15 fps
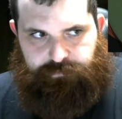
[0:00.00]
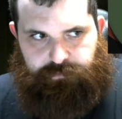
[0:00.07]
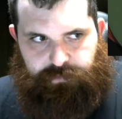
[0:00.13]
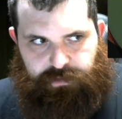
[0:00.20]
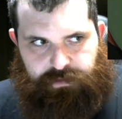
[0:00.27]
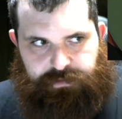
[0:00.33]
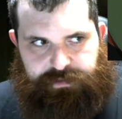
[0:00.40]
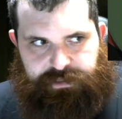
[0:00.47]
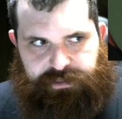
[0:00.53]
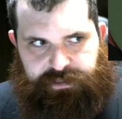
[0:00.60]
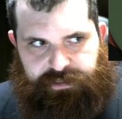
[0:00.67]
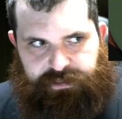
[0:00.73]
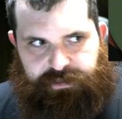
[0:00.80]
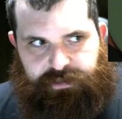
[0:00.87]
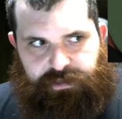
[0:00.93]

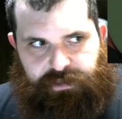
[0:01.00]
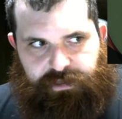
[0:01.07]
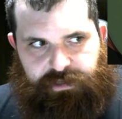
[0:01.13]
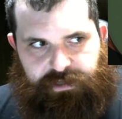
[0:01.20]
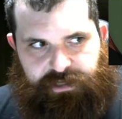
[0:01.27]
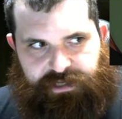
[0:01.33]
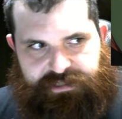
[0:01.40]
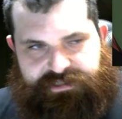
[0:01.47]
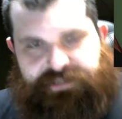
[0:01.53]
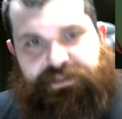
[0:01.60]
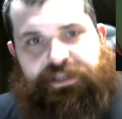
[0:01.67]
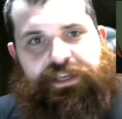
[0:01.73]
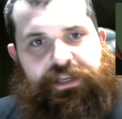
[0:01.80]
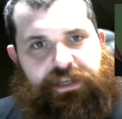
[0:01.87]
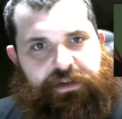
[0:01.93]
the
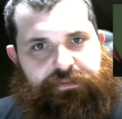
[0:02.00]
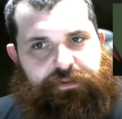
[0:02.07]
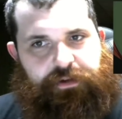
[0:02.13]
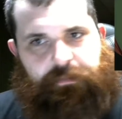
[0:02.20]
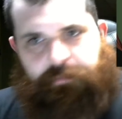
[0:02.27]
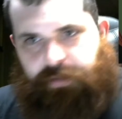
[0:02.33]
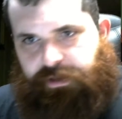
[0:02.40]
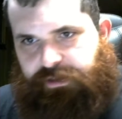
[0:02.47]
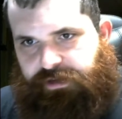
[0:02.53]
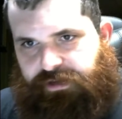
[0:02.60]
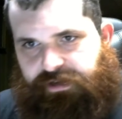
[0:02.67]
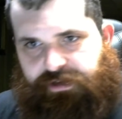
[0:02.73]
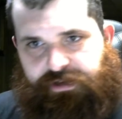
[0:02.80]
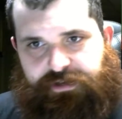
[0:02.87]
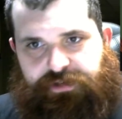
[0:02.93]
slaying of her mother,
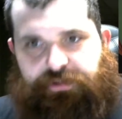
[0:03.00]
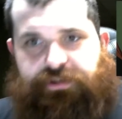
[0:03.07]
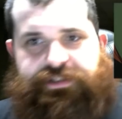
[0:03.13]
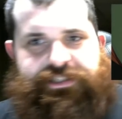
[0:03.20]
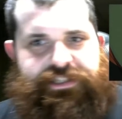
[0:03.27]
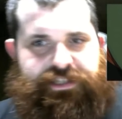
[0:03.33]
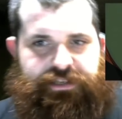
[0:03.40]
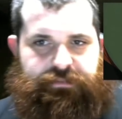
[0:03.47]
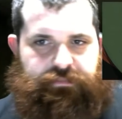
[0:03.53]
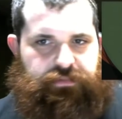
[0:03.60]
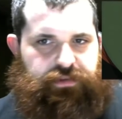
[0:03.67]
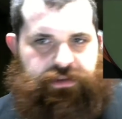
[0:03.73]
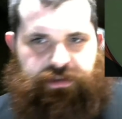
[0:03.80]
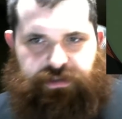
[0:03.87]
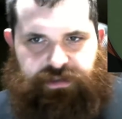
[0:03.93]
and endorsee
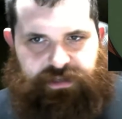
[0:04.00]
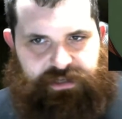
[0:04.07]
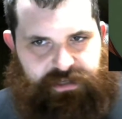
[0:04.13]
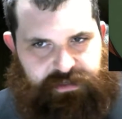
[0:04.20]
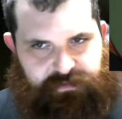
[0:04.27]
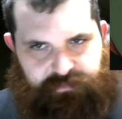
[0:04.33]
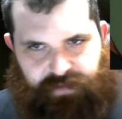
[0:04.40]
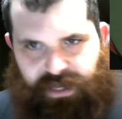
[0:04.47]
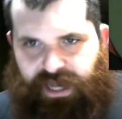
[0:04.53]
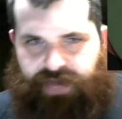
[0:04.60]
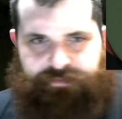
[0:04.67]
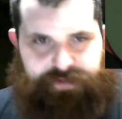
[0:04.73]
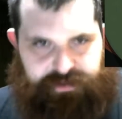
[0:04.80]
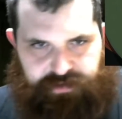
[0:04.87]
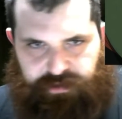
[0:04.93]
literally
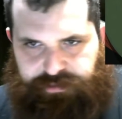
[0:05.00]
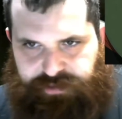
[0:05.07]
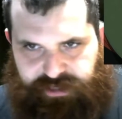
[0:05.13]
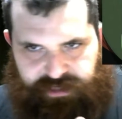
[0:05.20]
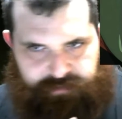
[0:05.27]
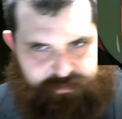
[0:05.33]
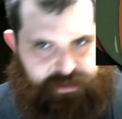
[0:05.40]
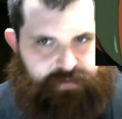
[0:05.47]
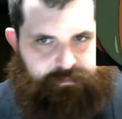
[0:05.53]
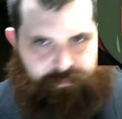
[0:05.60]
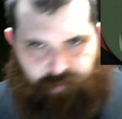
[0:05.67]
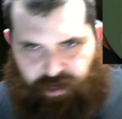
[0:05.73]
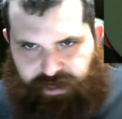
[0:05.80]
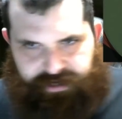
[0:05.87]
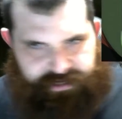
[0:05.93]
having nothing, being
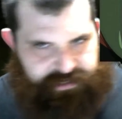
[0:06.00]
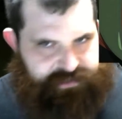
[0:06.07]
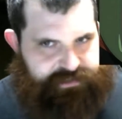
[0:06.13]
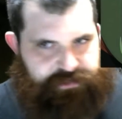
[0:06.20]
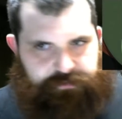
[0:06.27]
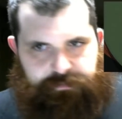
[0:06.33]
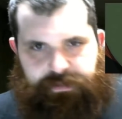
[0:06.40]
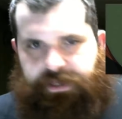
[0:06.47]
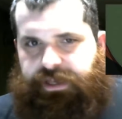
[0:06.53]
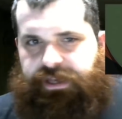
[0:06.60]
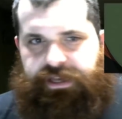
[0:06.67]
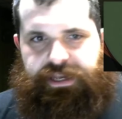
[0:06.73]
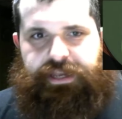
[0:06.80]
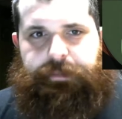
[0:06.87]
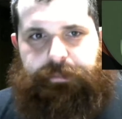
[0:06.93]
brought into being
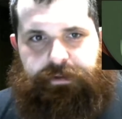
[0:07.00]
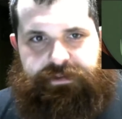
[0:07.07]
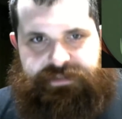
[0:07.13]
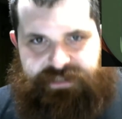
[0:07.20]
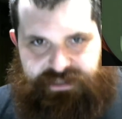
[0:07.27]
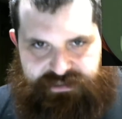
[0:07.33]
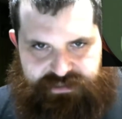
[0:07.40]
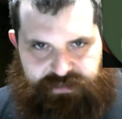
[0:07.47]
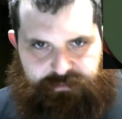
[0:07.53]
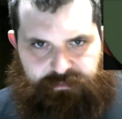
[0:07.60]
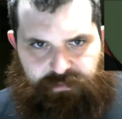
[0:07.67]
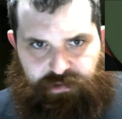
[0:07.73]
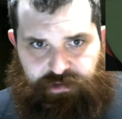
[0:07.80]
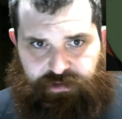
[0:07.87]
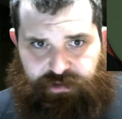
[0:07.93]
a princess and
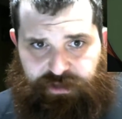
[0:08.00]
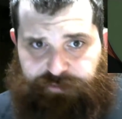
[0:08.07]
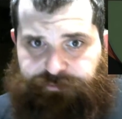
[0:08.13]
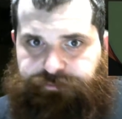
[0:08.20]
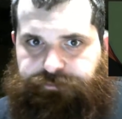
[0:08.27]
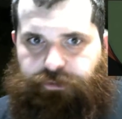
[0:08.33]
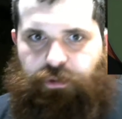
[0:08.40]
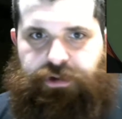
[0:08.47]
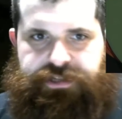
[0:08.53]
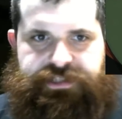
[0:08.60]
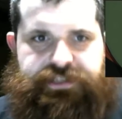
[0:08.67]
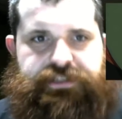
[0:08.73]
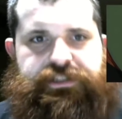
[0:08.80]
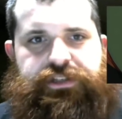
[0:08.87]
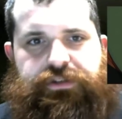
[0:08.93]
literally
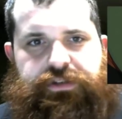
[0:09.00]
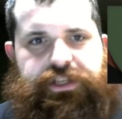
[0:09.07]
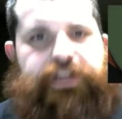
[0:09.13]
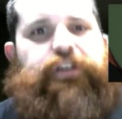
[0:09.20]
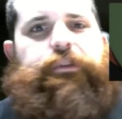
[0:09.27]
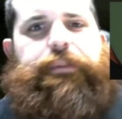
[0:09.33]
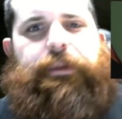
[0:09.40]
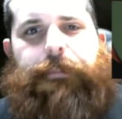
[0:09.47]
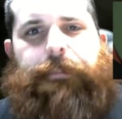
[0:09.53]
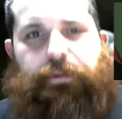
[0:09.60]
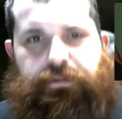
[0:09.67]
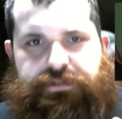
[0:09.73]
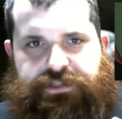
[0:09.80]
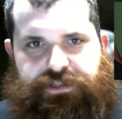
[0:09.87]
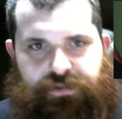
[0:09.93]
forced to kill people
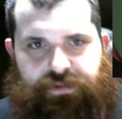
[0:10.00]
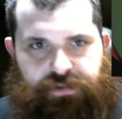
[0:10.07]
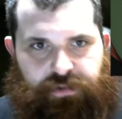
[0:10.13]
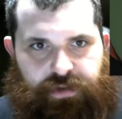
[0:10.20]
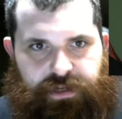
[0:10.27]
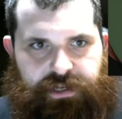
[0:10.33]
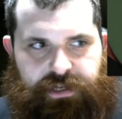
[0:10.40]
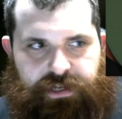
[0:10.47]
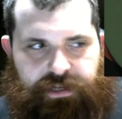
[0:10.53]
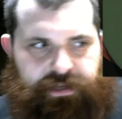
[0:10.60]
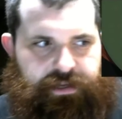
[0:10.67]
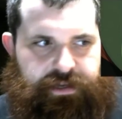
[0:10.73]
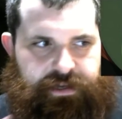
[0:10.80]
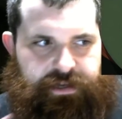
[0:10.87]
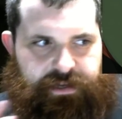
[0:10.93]
to
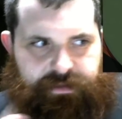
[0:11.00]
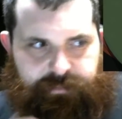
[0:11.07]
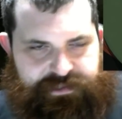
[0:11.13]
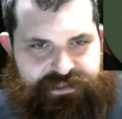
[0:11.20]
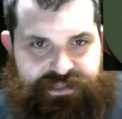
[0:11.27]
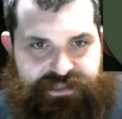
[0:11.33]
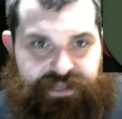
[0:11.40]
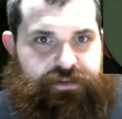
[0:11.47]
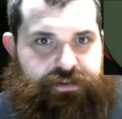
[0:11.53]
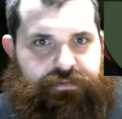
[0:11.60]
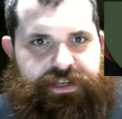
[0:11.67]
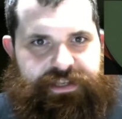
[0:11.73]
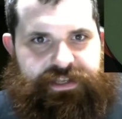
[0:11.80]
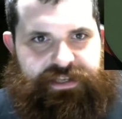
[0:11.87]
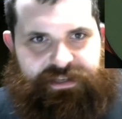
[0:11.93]
ascend
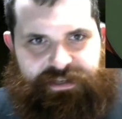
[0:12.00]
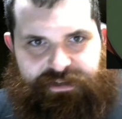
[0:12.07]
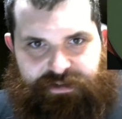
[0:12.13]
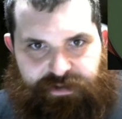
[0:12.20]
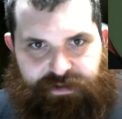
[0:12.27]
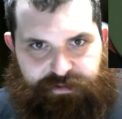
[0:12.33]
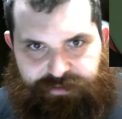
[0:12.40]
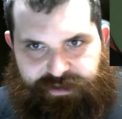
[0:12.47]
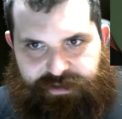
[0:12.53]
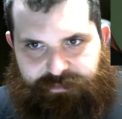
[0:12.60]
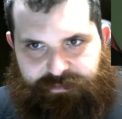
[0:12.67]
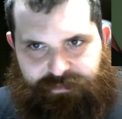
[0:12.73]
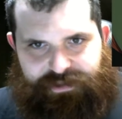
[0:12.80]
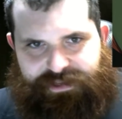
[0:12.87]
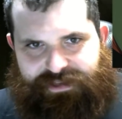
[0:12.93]
ranking in her
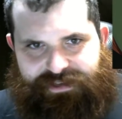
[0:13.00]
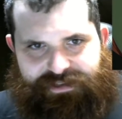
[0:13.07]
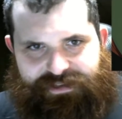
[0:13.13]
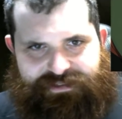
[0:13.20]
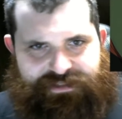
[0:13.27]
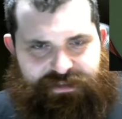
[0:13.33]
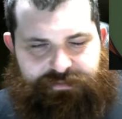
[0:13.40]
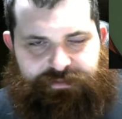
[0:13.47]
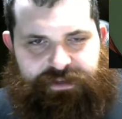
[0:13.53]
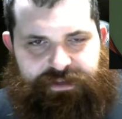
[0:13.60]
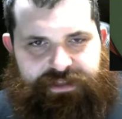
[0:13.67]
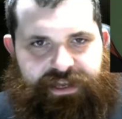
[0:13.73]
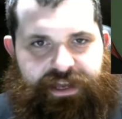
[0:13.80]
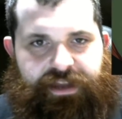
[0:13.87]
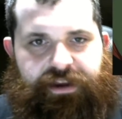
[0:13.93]
family and stuff like
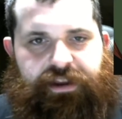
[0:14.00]
that.